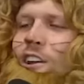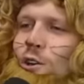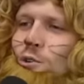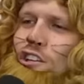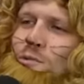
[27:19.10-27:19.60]

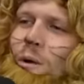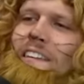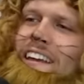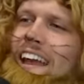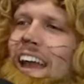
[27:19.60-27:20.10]
You just won
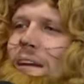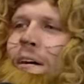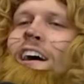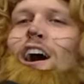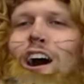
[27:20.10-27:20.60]
the game
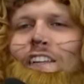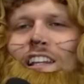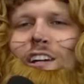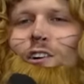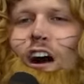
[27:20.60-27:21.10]
on the
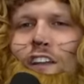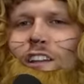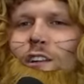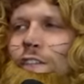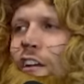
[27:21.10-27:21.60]

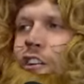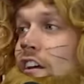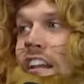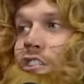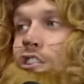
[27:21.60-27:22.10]
little field. You
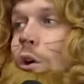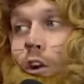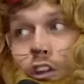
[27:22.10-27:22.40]
didn't score.